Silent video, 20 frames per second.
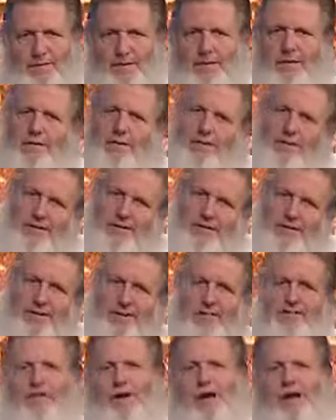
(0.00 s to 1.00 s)
defining
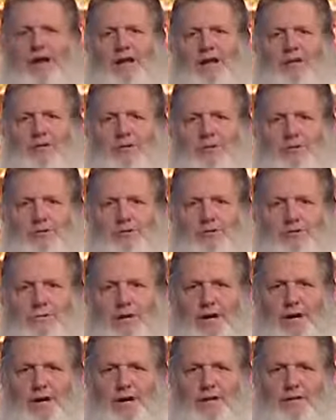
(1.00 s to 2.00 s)
the Muslim character.
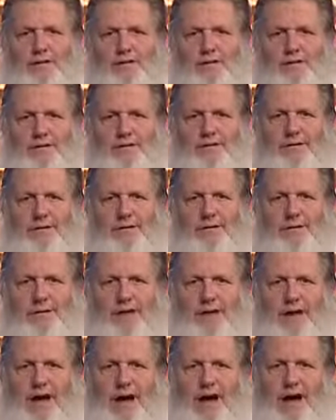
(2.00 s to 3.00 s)
I
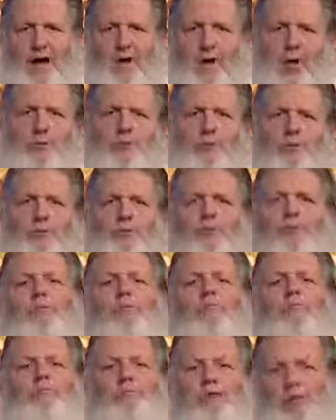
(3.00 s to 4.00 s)
hope you'll
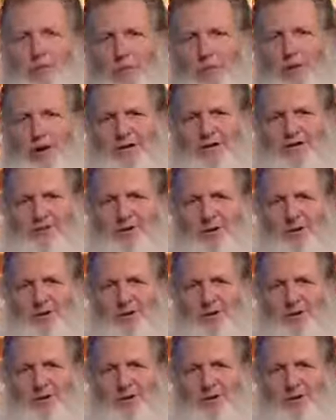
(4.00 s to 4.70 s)
watch for other shows